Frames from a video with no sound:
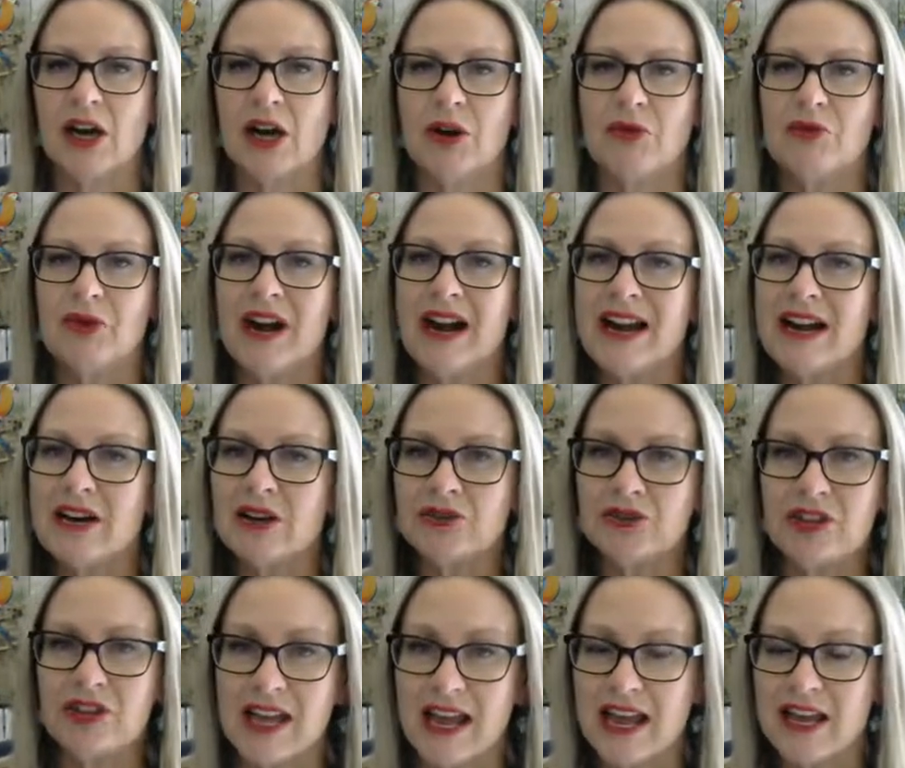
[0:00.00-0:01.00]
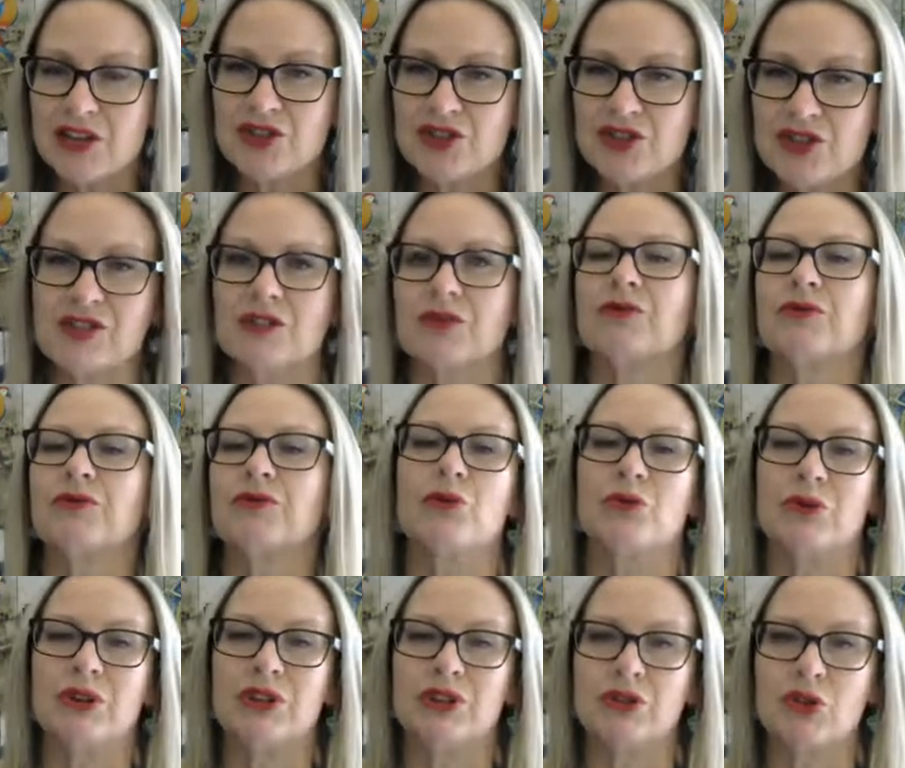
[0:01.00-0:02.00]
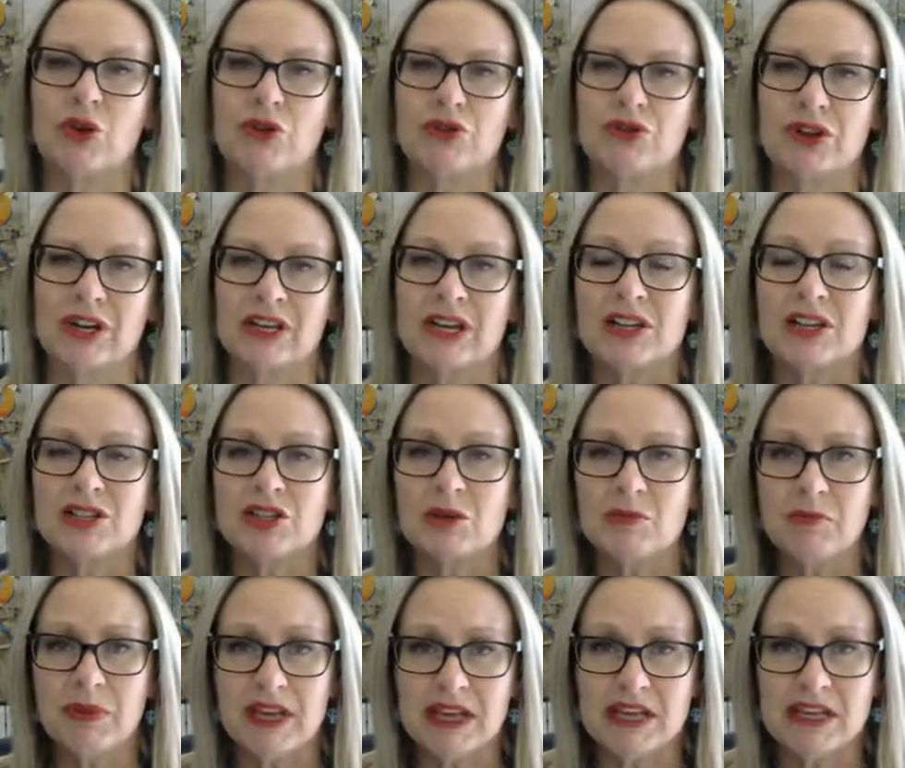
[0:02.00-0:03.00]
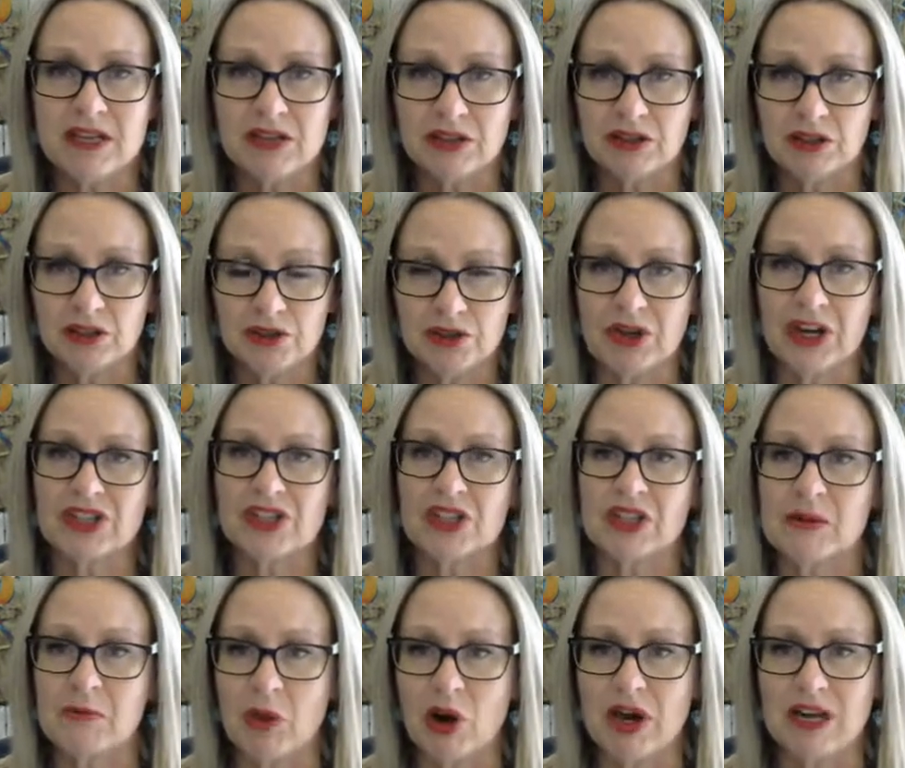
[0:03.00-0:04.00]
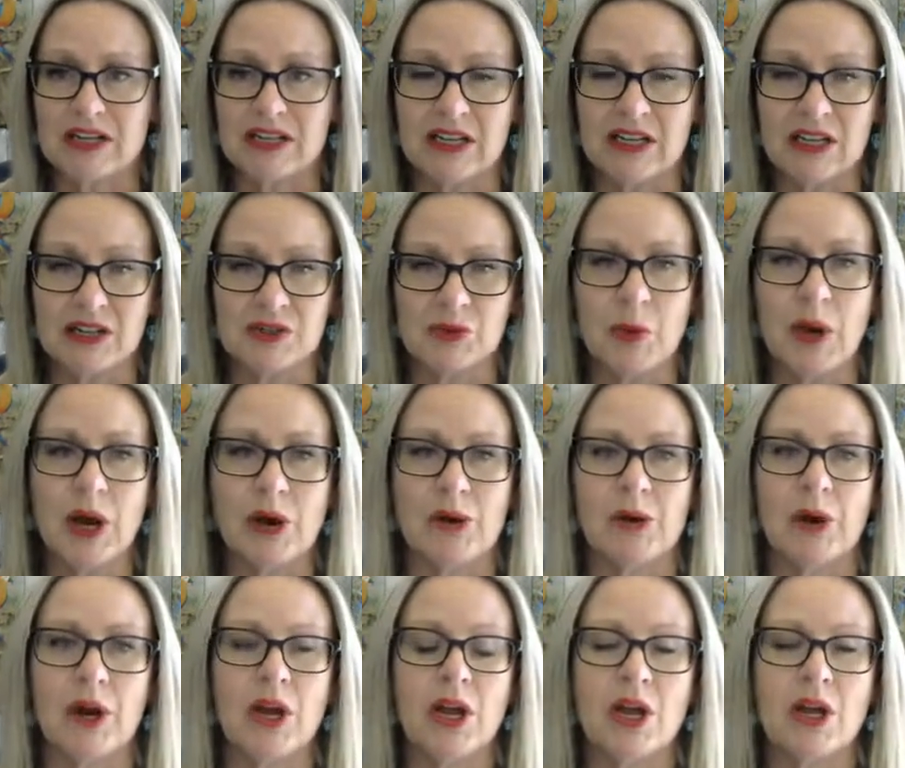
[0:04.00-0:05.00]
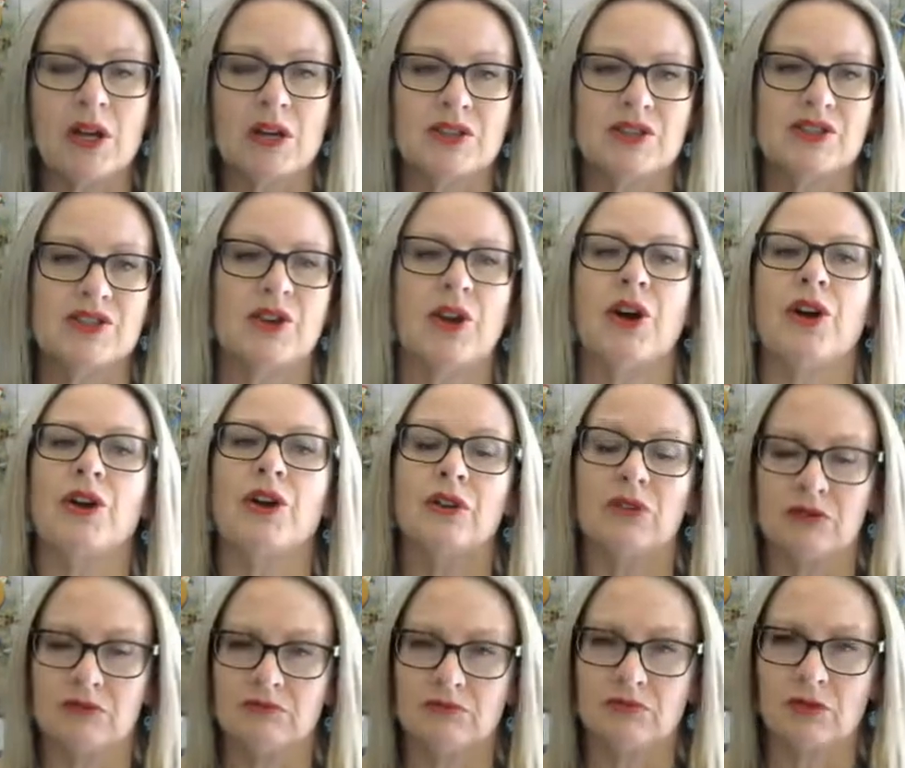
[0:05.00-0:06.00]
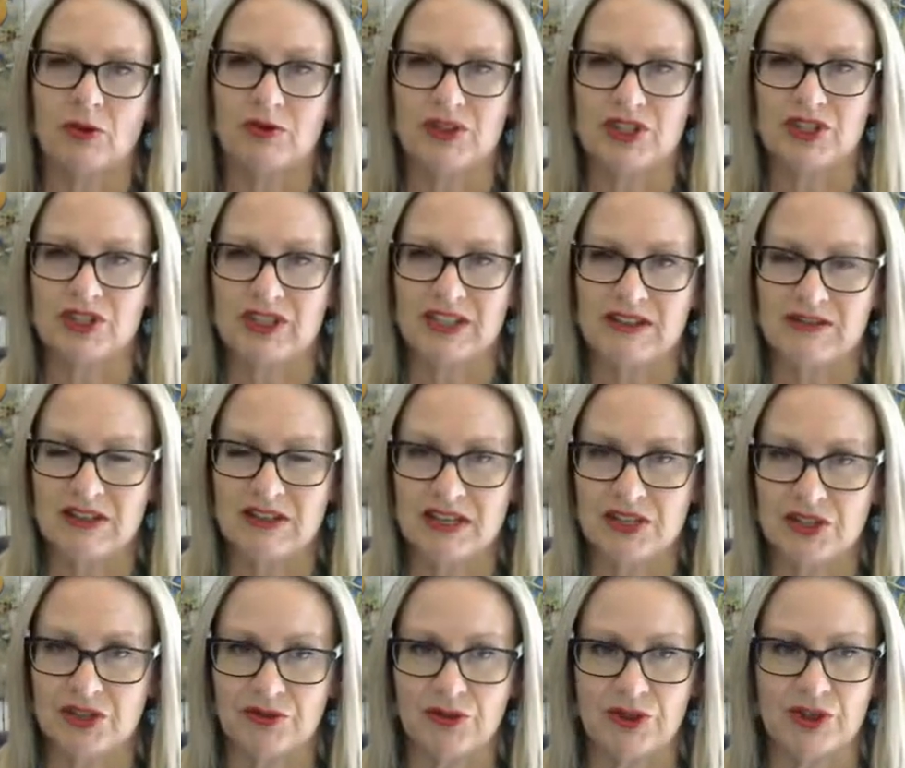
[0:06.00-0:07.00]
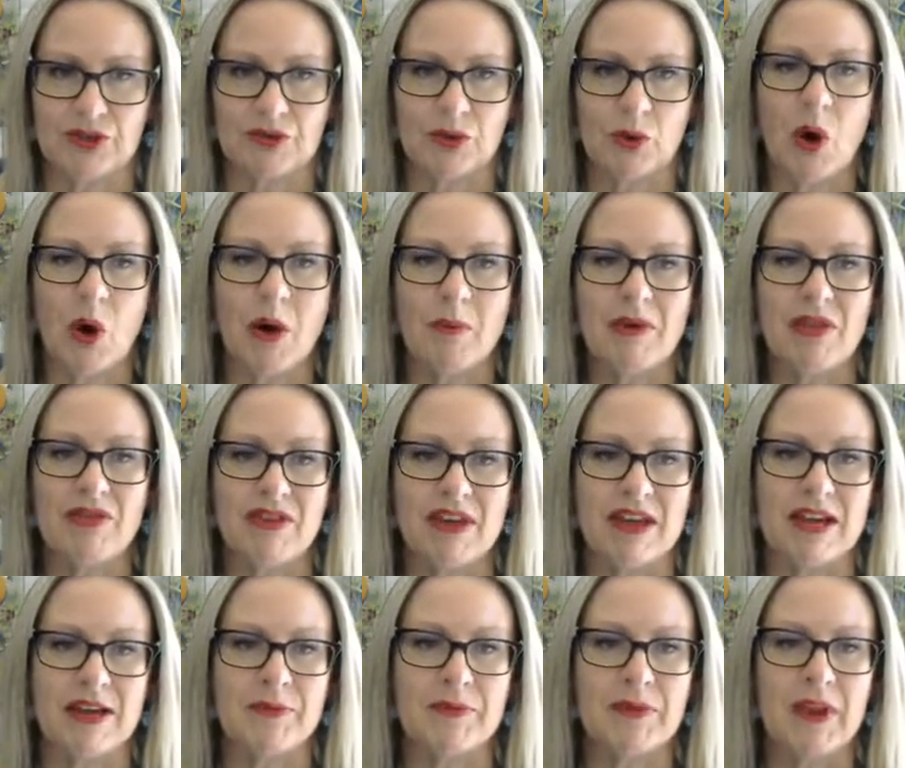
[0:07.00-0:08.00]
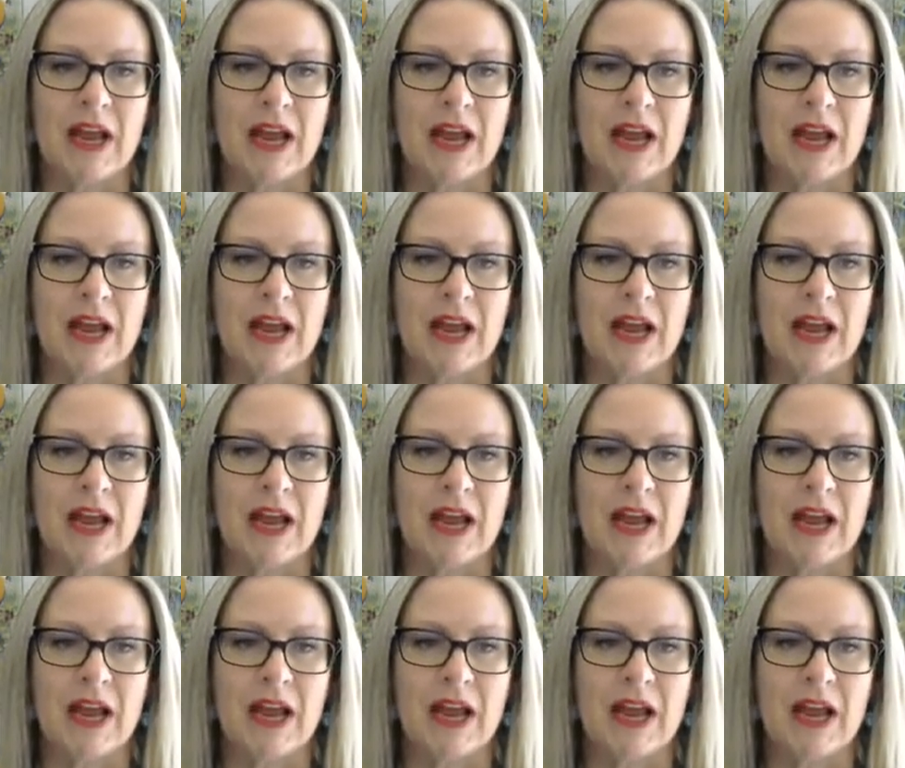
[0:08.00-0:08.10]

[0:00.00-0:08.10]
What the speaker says: around the edges of the written contract to be contractually binding as well. So obviously there's your first requirement there.